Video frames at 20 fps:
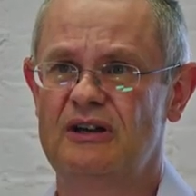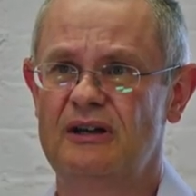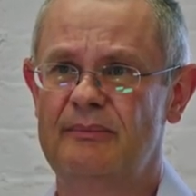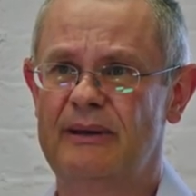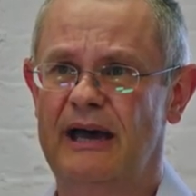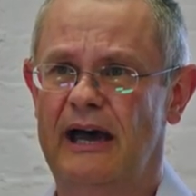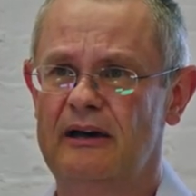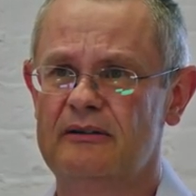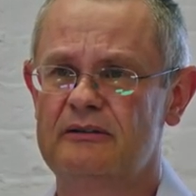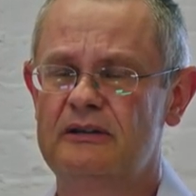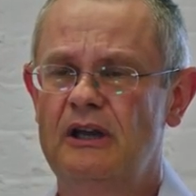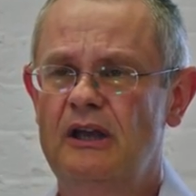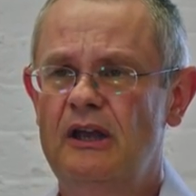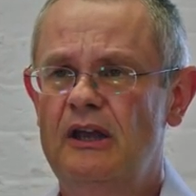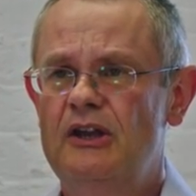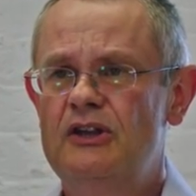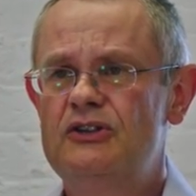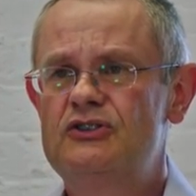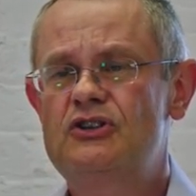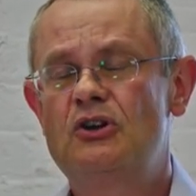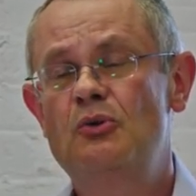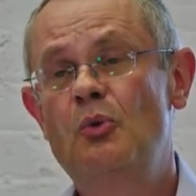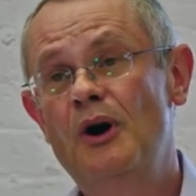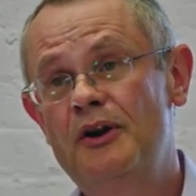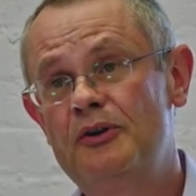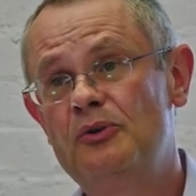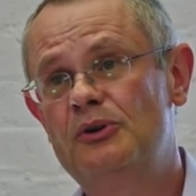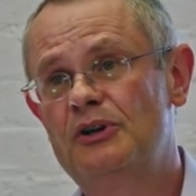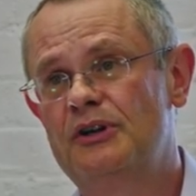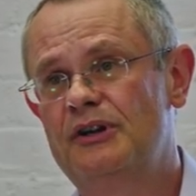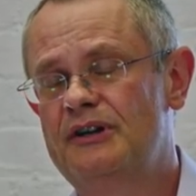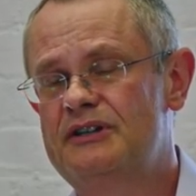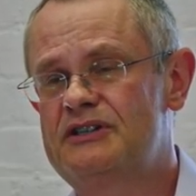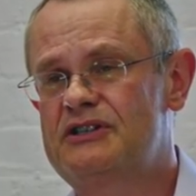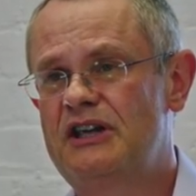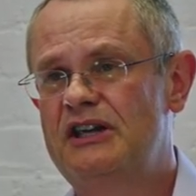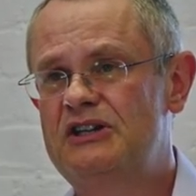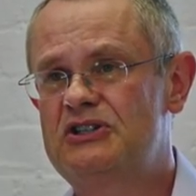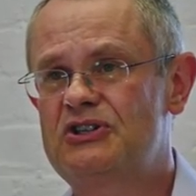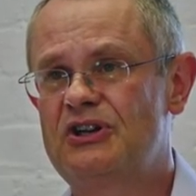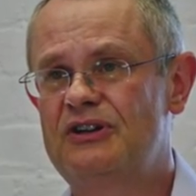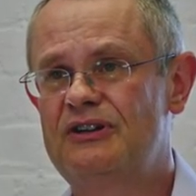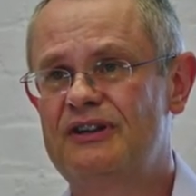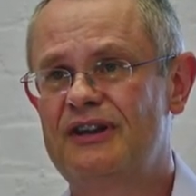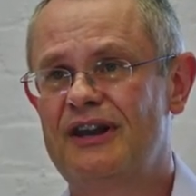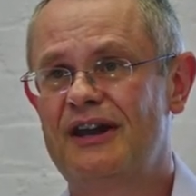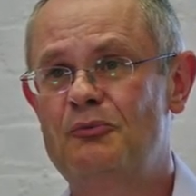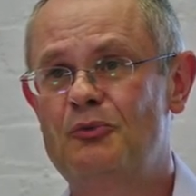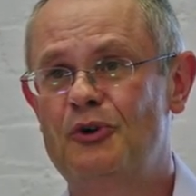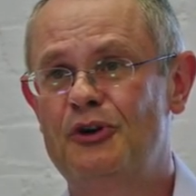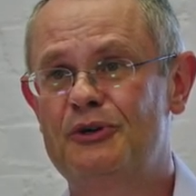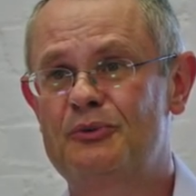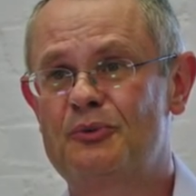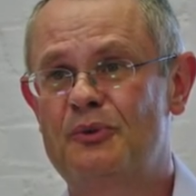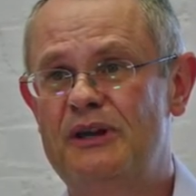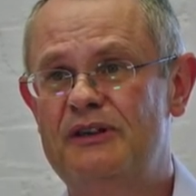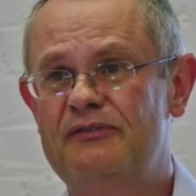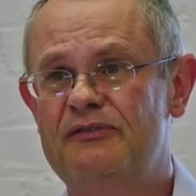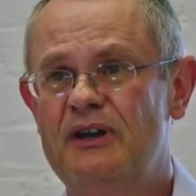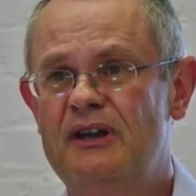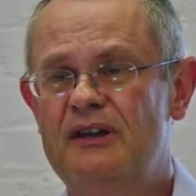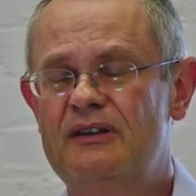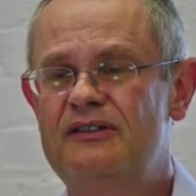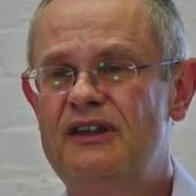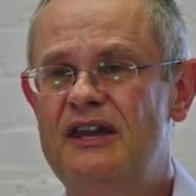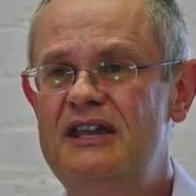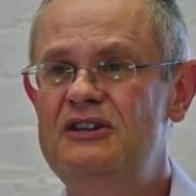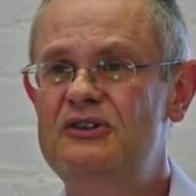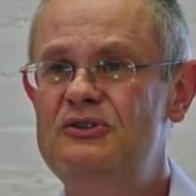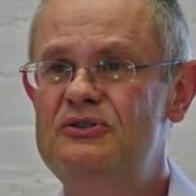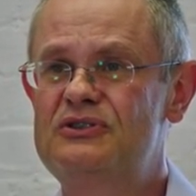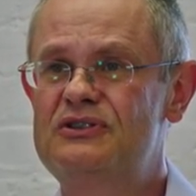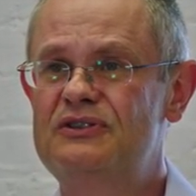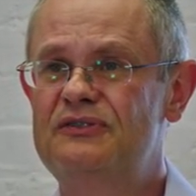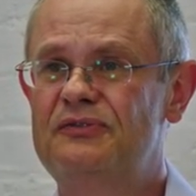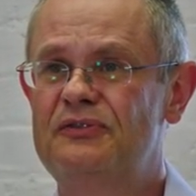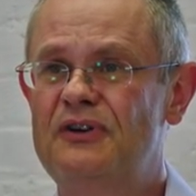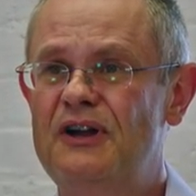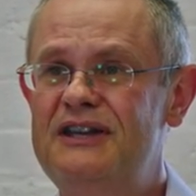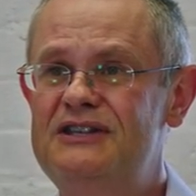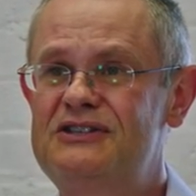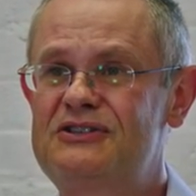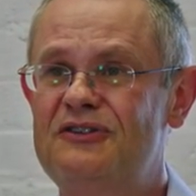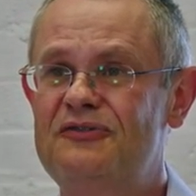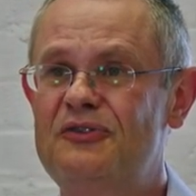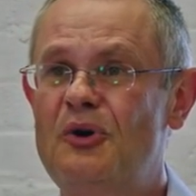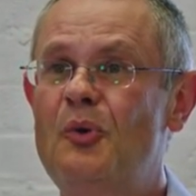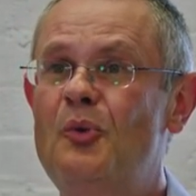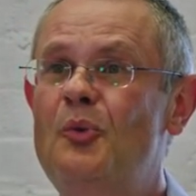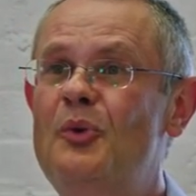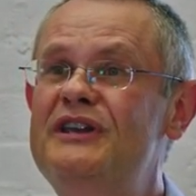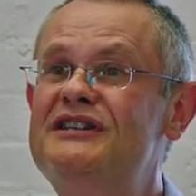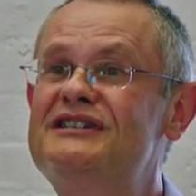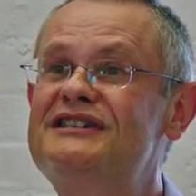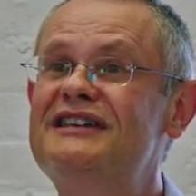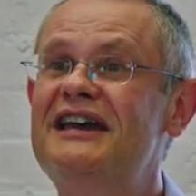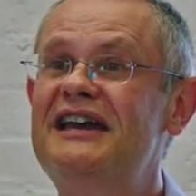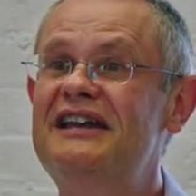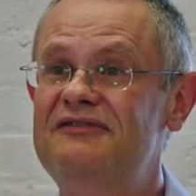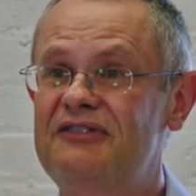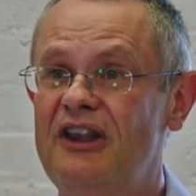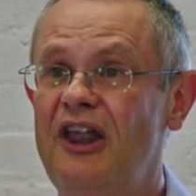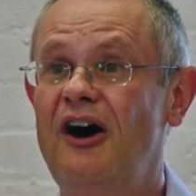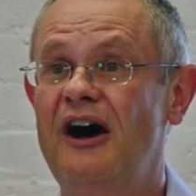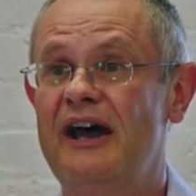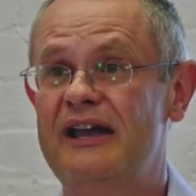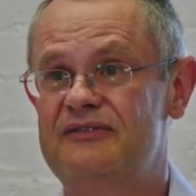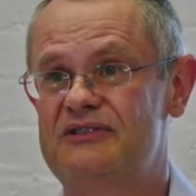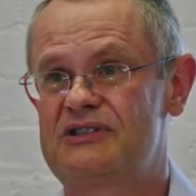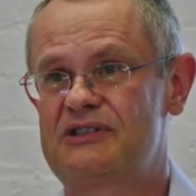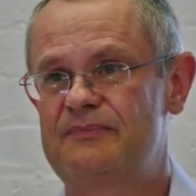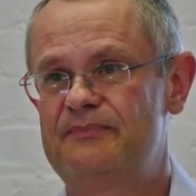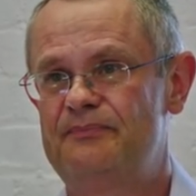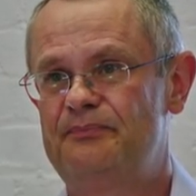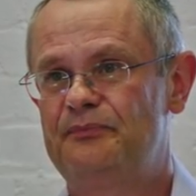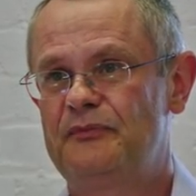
about. So one organization that I work with, they use the phrase of we save lives.